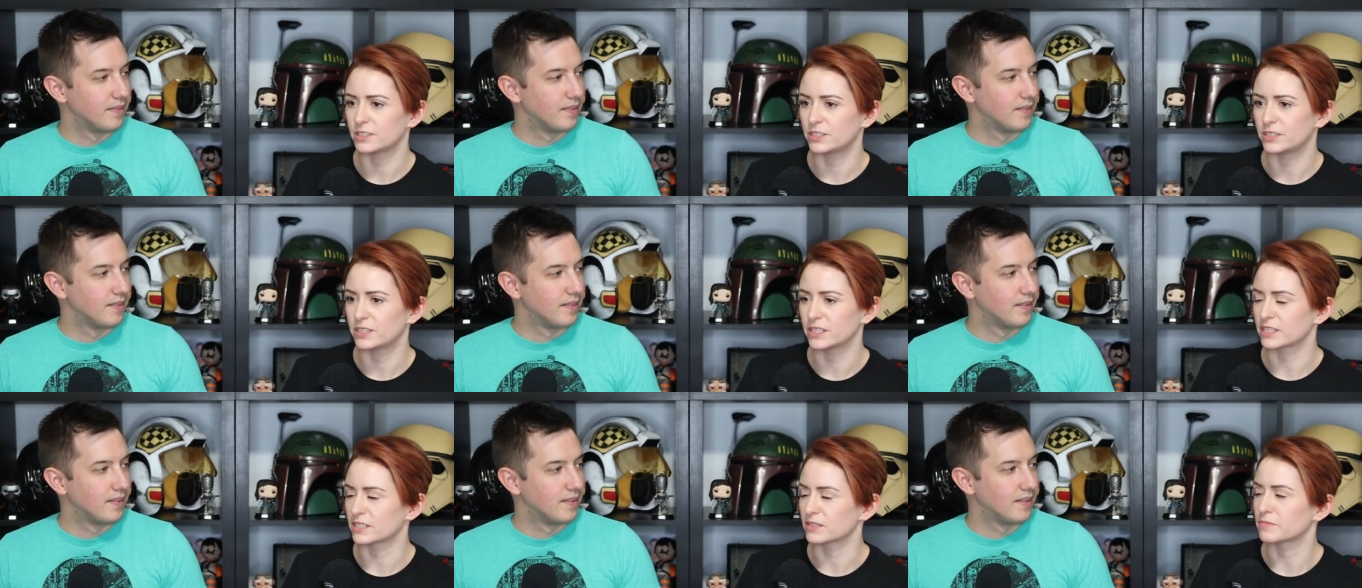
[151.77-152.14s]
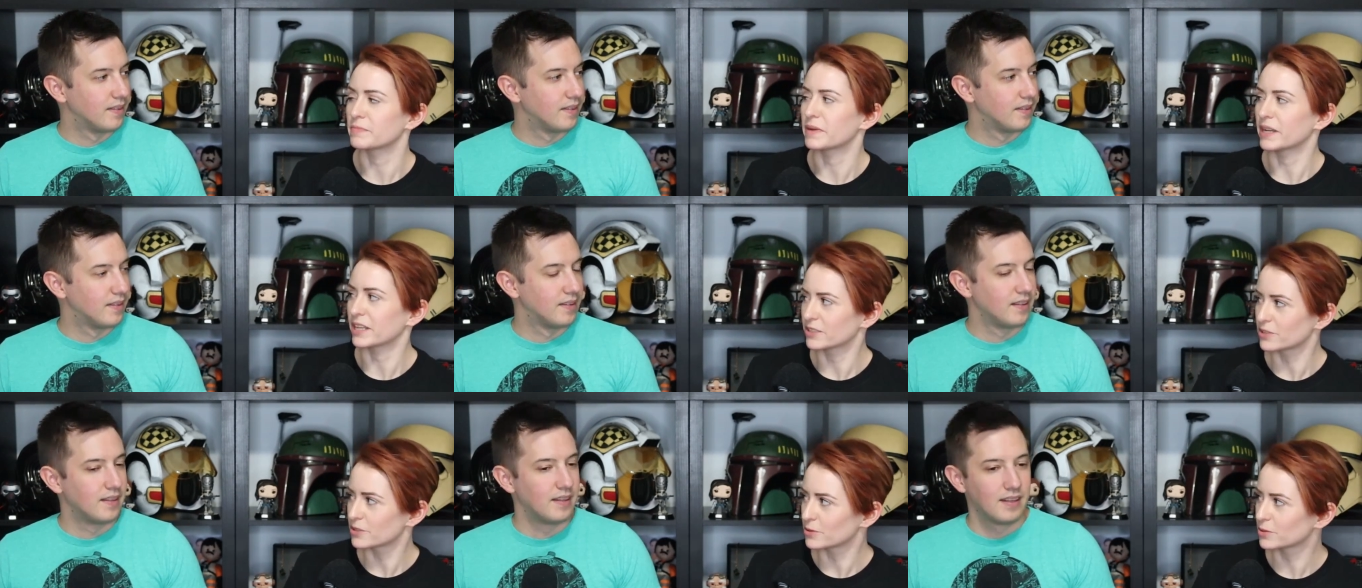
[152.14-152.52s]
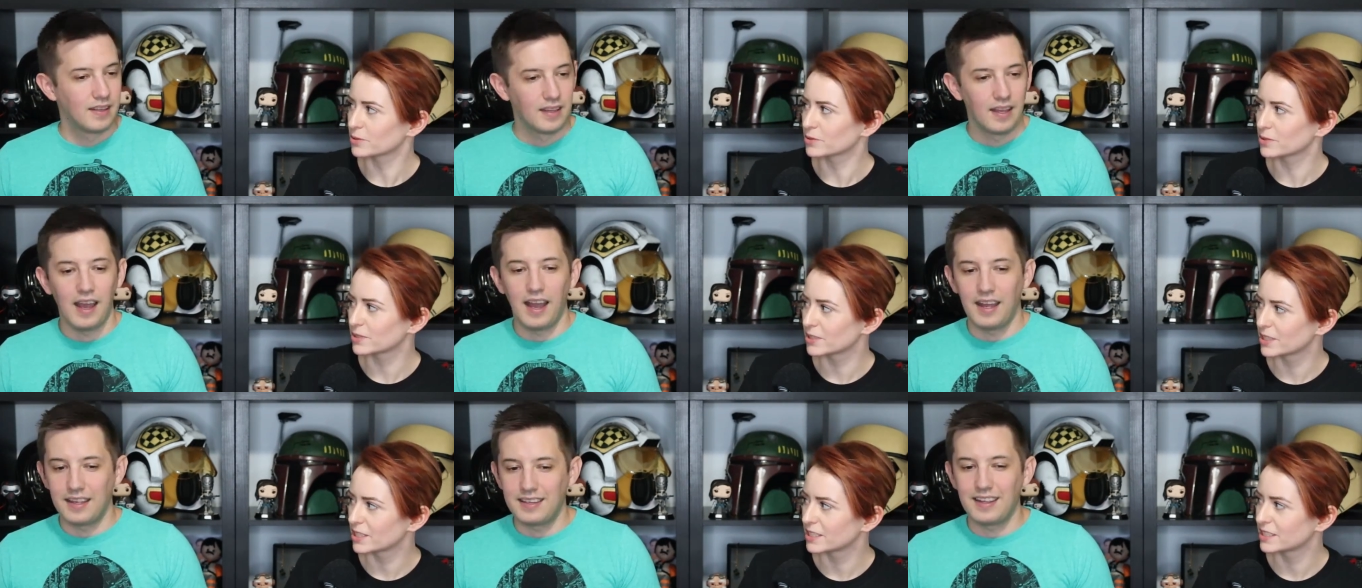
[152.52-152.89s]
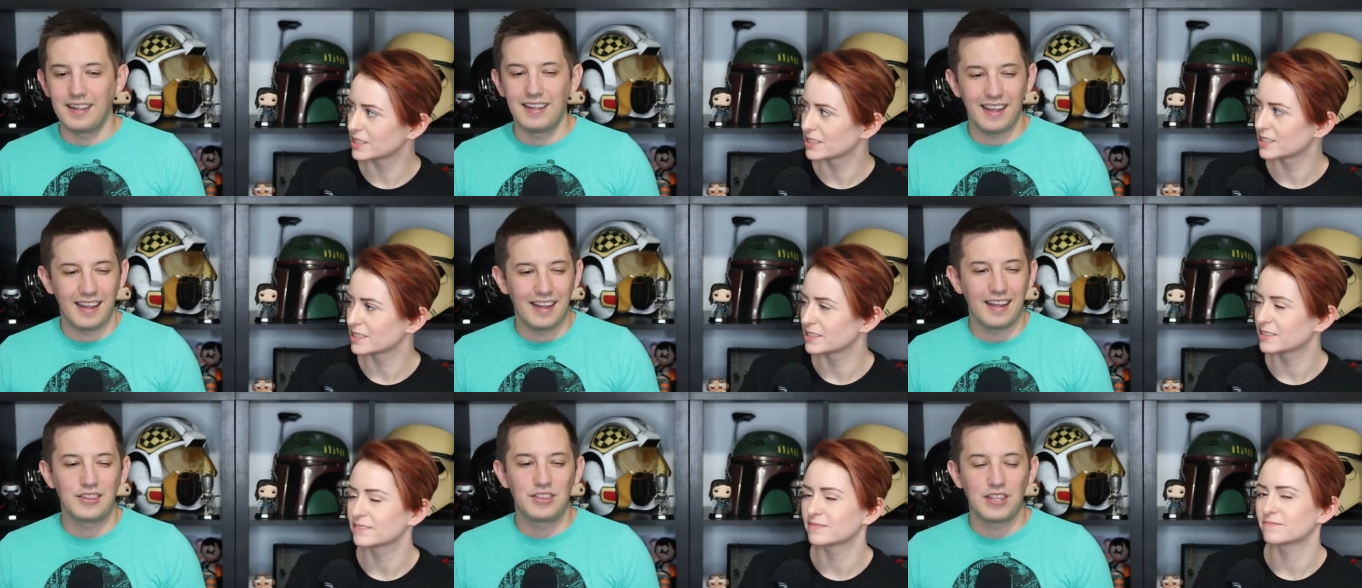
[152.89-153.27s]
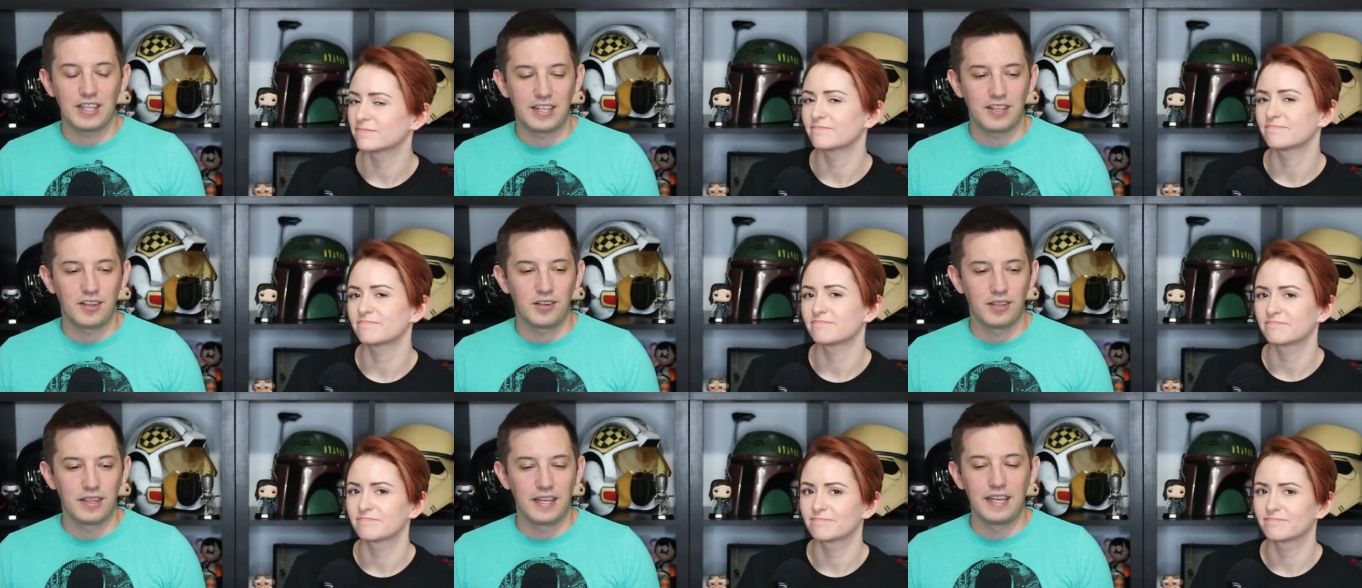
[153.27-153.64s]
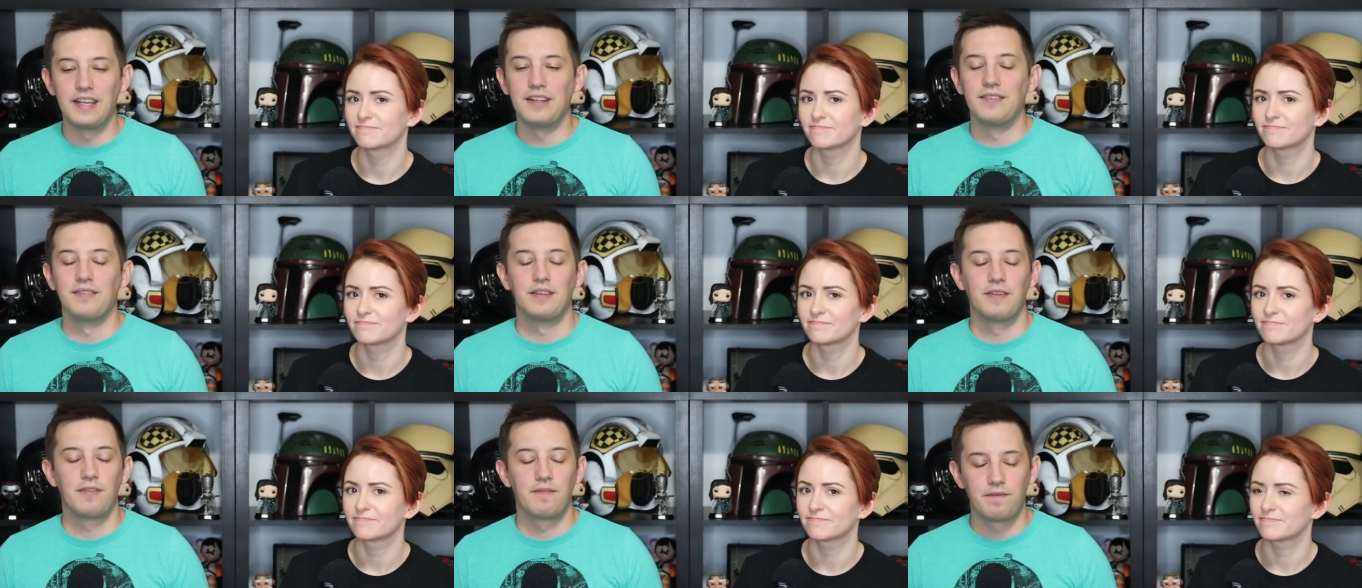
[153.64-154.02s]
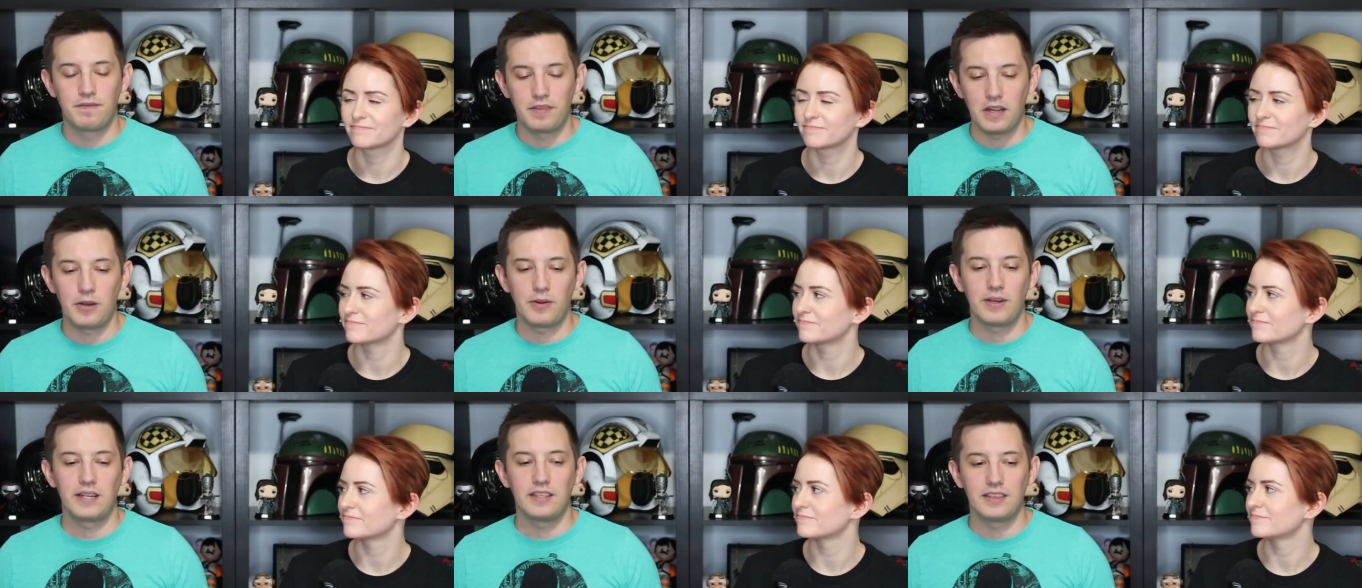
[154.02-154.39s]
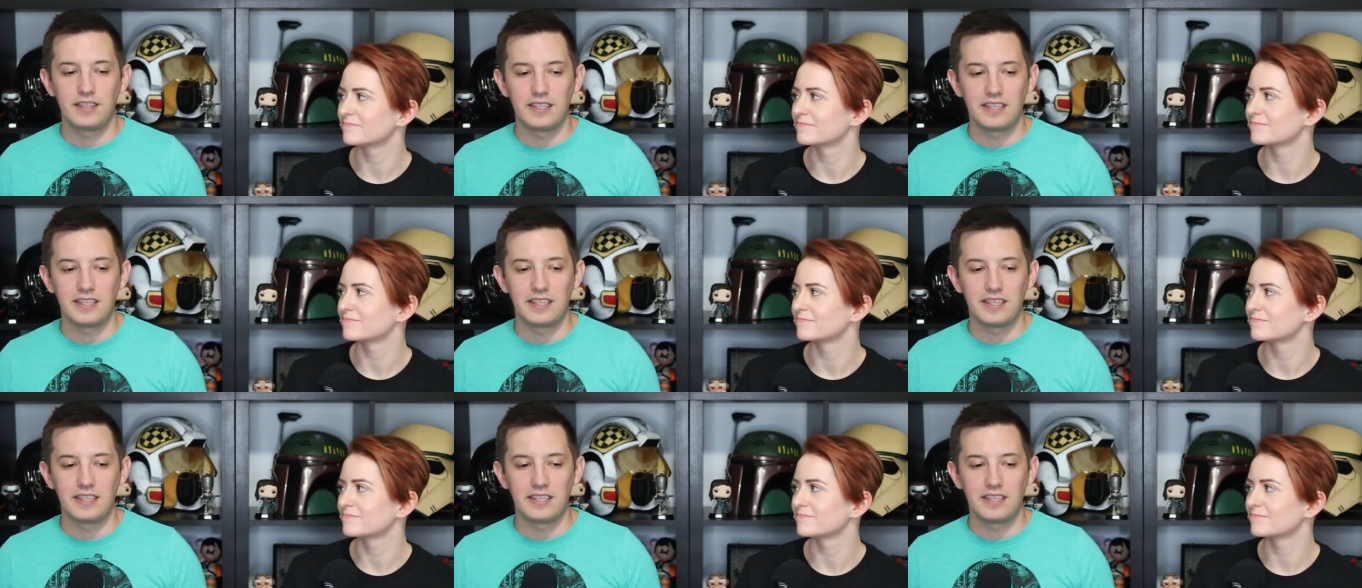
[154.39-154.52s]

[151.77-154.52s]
Speaker 1: dismantled.
Speaker 2: I think it'll, at the very